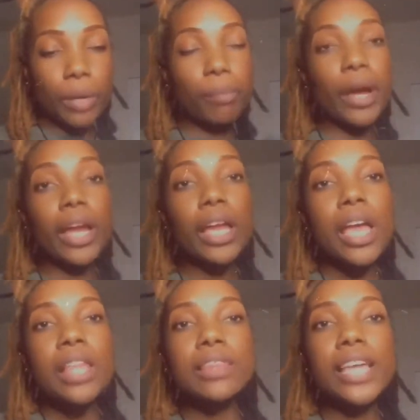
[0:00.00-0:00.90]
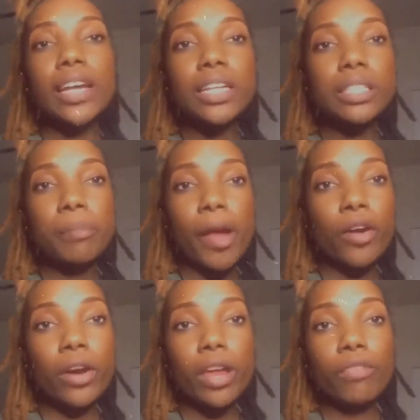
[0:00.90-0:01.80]
But that doesn't matter
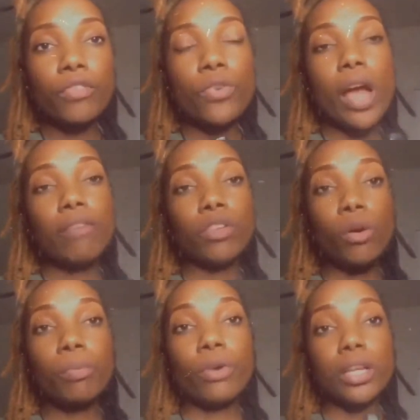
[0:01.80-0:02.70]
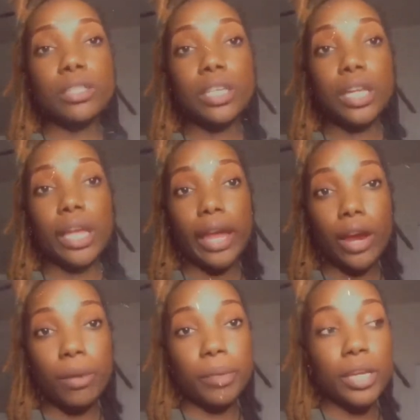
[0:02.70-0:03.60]
if you have low porosity hair,
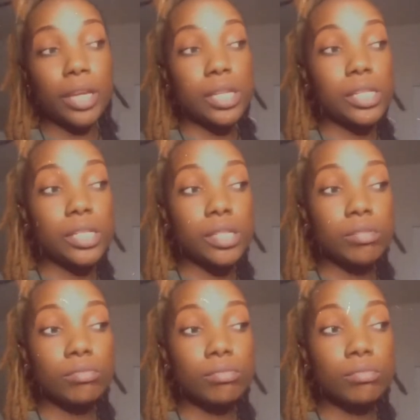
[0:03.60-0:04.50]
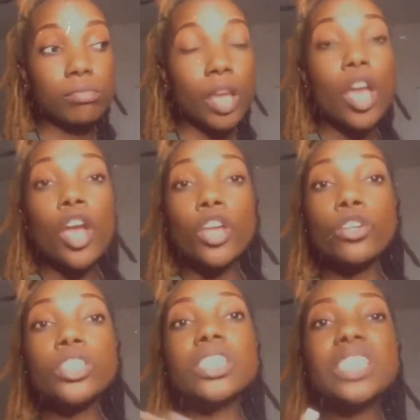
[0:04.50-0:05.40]
because you
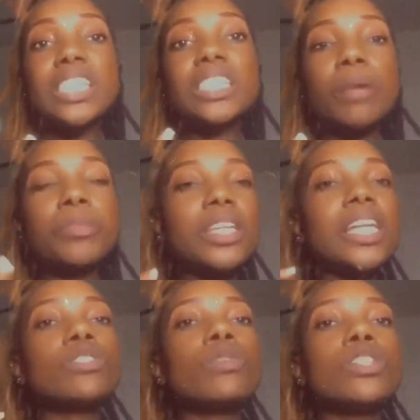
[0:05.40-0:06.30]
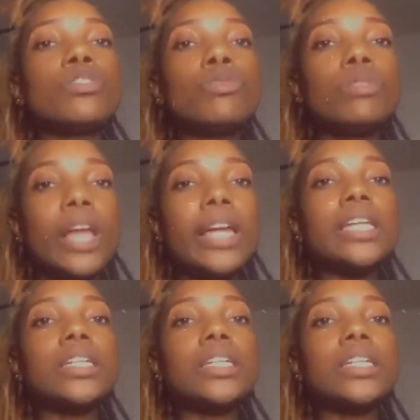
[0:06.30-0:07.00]
just need something that's going to like